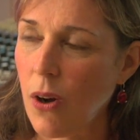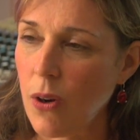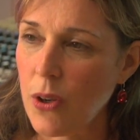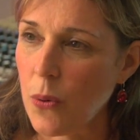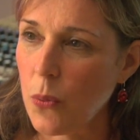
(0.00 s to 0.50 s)

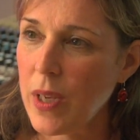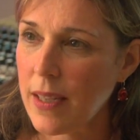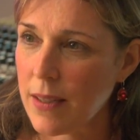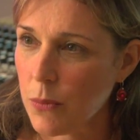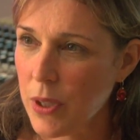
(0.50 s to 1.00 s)
you know, we
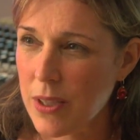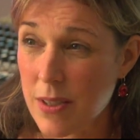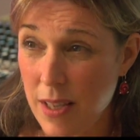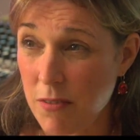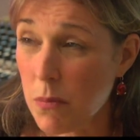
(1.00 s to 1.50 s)
could
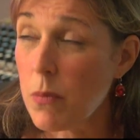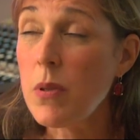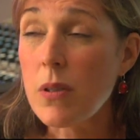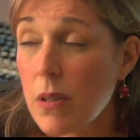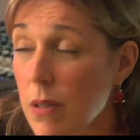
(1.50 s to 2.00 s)
save
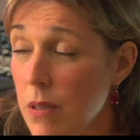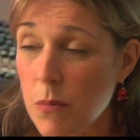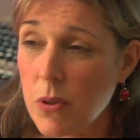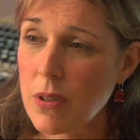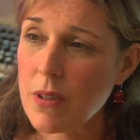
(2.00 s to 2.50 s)
millions
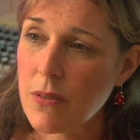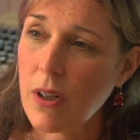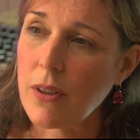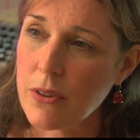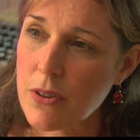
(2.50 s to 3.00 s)
and millions of
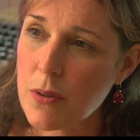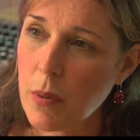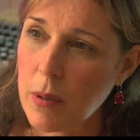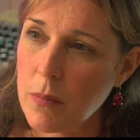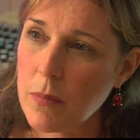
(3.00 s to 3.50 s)
dollars
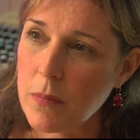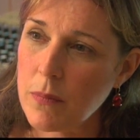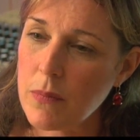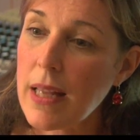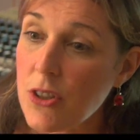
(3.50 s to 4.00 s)
by
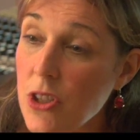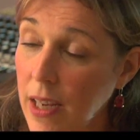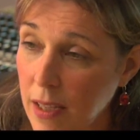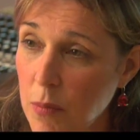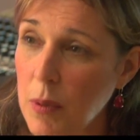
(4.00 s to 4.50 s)

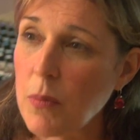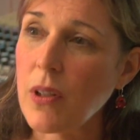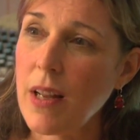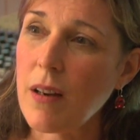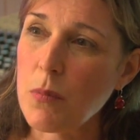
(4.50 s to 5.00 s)
educating people
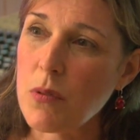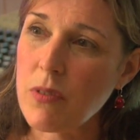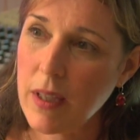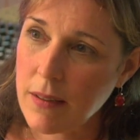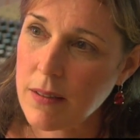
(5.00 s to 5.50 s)
on how to
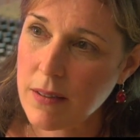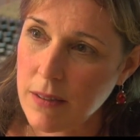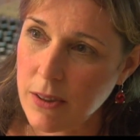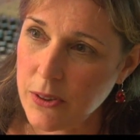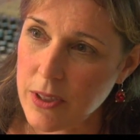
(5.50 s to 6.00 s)
prevent
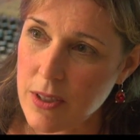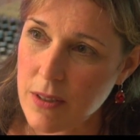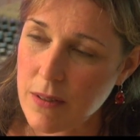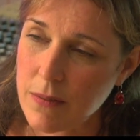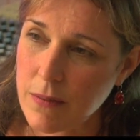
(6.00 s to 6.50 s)

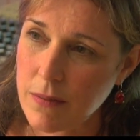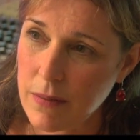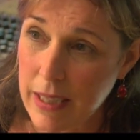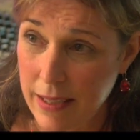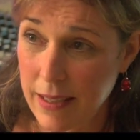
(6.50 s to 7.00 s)
illness
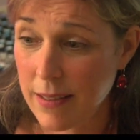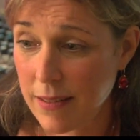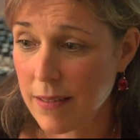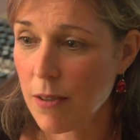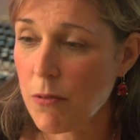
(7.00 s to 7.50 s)

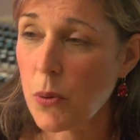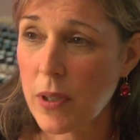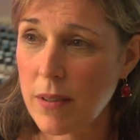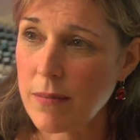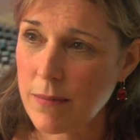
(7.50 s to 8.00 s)
and
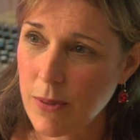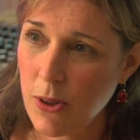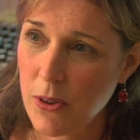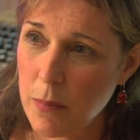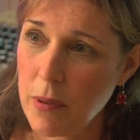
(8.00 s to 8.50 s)
avoid
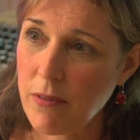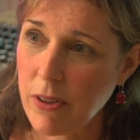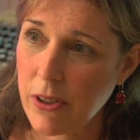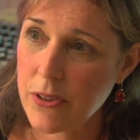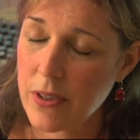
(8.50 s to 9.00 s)
all the
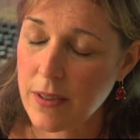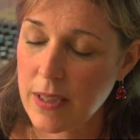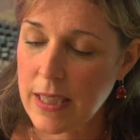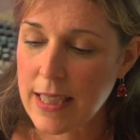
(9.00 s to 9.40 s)
pitfalls. And